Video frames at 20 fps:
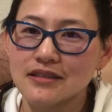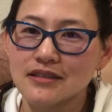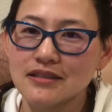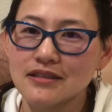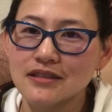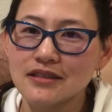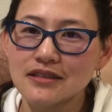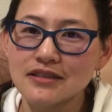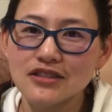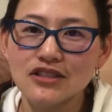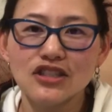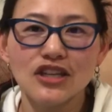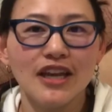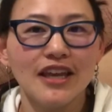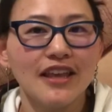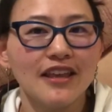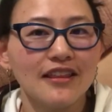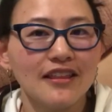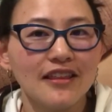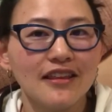just
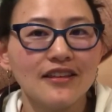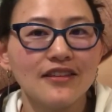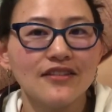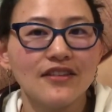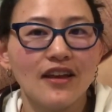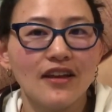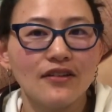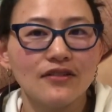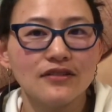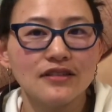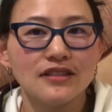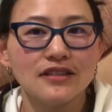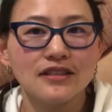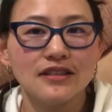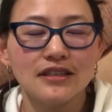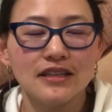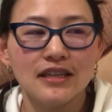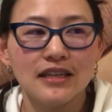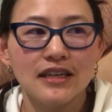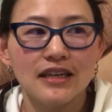checking things out.
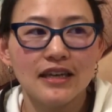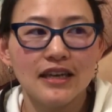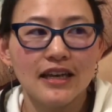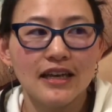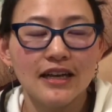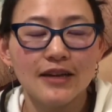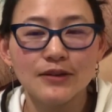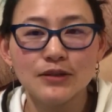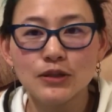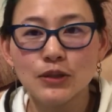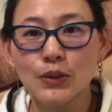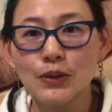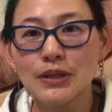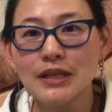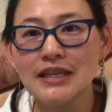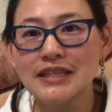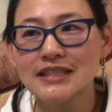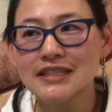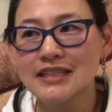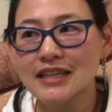And I was totally
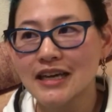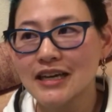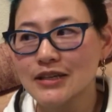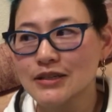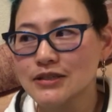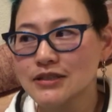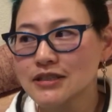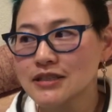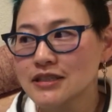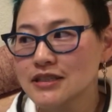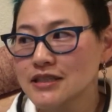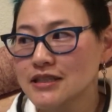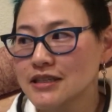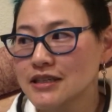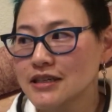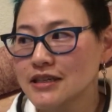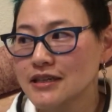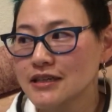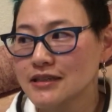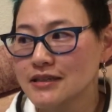in denial.
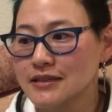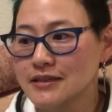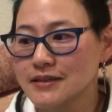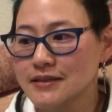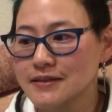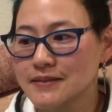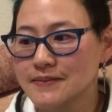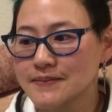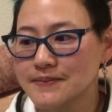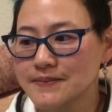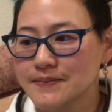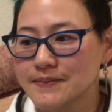Um,